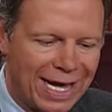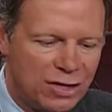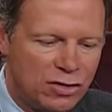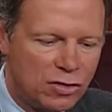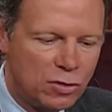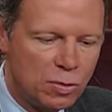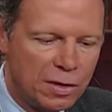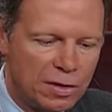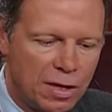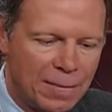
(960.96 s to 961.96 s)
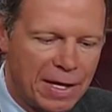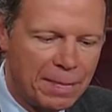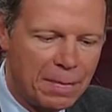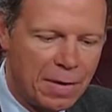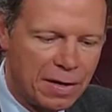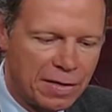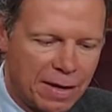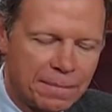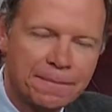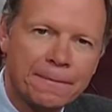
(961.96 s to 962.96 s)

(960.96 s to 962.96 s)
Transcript: a little one, coming up among them.